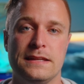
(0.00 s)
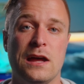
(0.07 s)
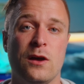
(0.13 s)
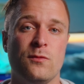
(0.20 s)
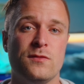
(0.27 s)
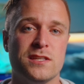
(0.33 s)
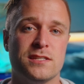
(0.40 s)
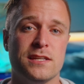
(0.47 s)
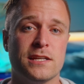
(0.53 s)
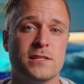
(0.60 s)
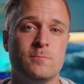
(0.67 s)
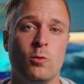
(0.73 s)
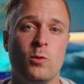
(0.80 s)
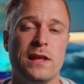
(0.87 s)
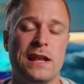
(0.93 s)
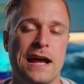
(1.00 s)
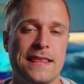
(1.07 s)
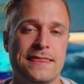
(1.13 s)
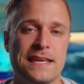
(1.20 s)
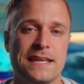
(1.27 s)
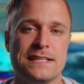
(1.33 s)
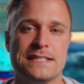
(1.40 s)
Now, this next point I
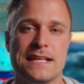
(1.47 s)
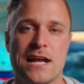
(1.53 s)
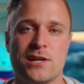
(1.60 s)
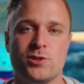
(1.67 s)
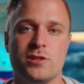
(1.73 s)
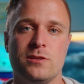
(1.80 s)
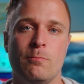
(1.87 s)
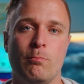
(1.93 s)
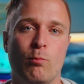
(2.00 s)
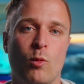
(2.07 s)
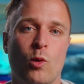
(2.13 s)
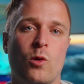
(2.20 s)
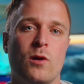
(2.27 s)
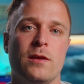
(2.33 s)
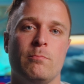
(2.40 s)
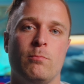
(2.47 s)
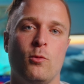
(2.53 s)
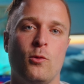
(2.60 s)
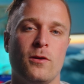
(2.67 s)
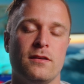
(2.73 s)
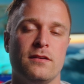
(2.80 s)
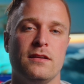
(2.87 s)
think is actually more
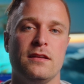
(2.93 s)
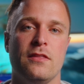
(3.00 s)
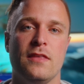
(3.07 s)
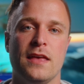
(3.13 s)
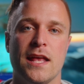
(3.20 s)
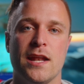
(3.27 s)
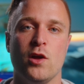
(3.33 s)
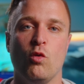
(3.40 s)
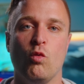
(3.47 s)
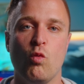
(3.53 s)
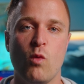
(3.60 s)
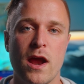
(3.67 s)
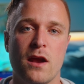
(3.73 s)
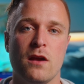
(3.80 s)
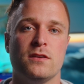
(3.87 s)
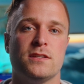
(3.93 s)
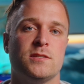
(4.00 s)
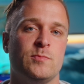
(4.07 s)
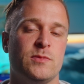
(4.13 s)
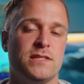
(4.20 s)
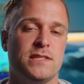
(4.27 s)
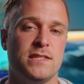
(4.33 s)
important than where
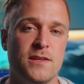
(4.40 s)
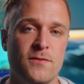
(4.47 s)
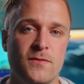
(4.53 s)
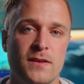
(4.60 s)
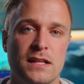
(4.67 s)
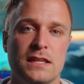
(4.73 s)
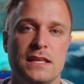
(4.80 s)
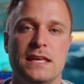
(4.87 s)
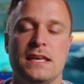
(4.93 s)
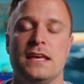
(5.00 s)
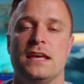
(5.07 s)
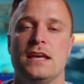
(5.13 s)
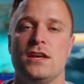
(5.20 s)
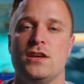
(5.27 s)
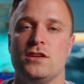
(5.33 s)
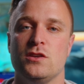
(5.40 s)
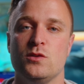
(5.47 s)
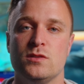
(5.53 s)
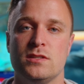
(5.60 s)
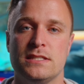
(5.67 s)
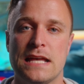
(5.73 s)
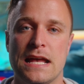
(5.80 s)
specifically you
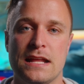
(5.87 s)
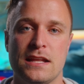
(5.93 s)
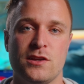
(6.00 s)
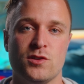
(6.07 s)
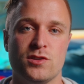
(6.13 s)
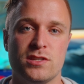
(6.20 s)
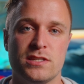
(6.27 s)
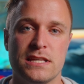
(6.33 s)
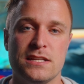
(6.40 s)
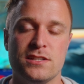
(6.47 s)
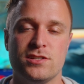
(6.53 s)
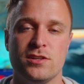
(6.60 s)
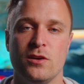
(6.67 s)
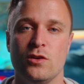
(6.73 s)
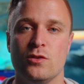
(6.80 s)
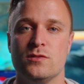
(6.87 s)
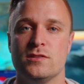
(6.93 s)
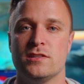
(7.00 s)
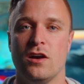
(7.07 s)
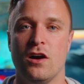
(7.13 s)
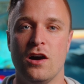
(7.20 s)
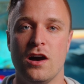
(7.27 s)
set your skin
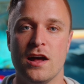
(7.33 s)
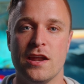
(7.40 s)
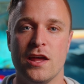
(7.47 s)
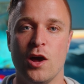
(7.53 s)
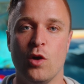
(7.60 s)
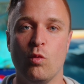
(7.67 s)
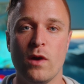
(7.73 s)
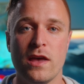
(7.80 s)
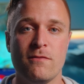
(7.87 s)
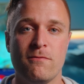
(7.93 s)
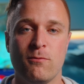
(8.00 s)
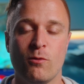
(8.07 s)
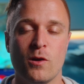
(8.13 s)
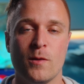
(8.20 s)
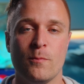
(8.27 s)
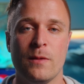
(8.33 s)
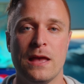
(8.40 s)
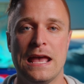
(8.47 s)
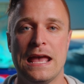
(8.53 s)
tones on a waveform,